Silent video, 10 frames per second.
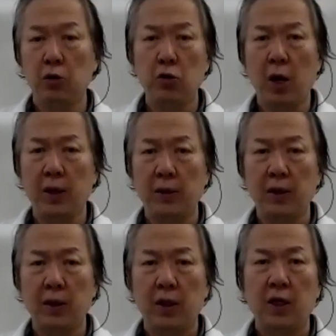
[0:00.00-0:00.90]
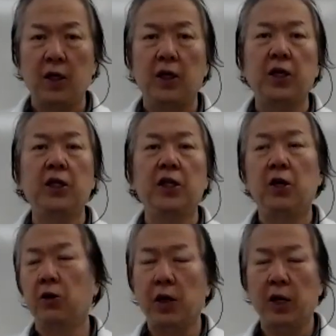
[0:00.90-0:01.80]
neutron in the
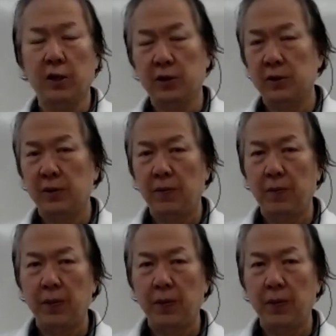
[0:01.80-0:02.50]
nucleus.